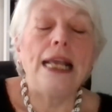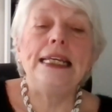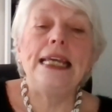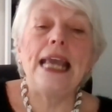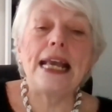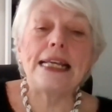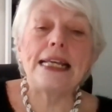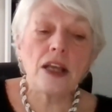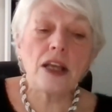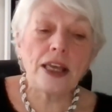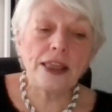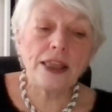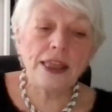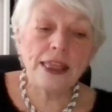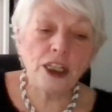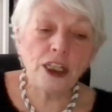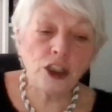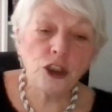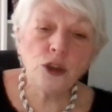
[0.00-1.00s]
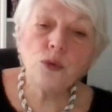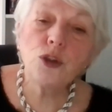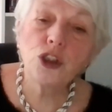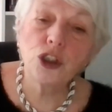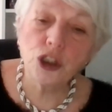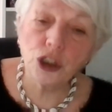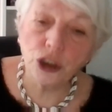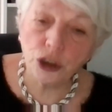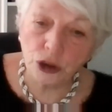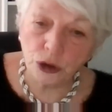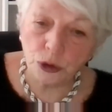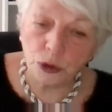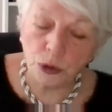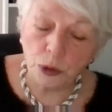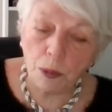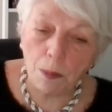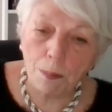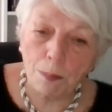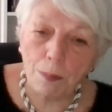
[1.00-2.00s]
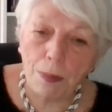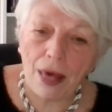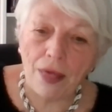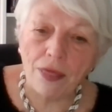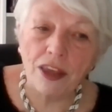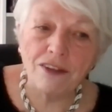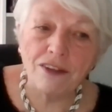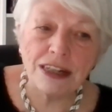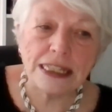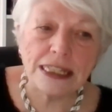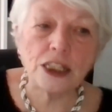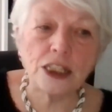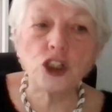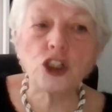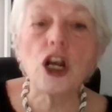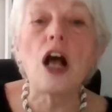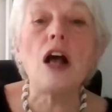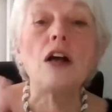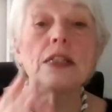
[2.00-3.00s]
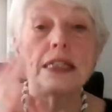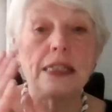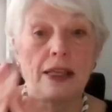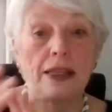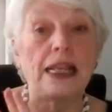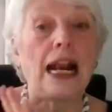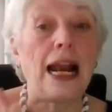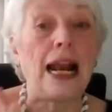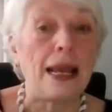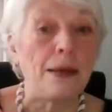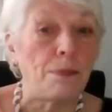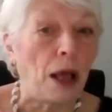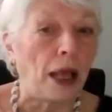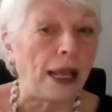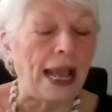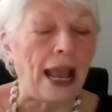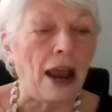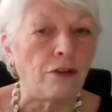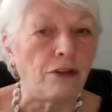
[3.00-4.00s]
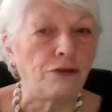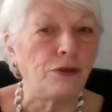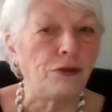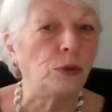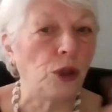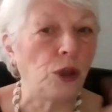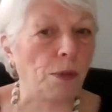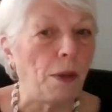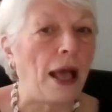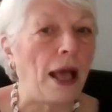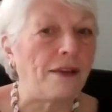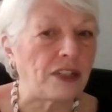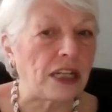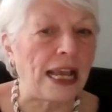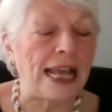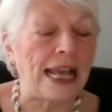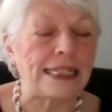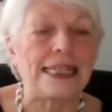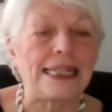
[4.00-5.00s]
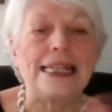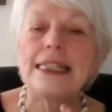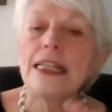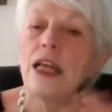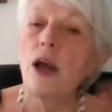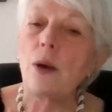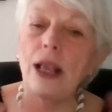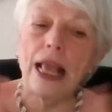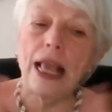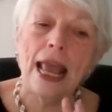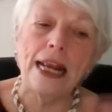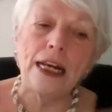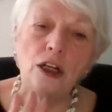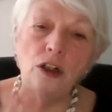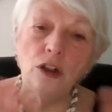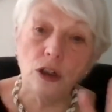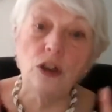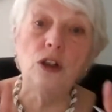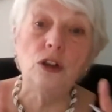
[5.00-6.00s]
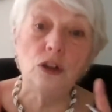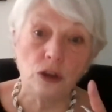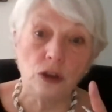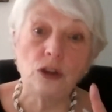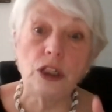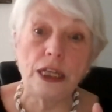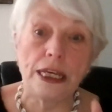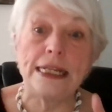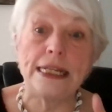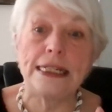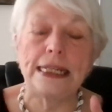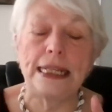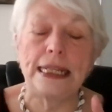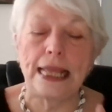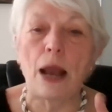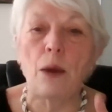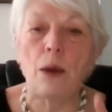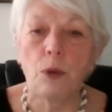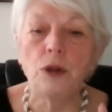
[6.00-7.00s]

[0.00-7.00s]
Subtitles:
Yes, I think you do, but there is a chance that the claim might carry forward. You might have to cancel it. So again, look into that.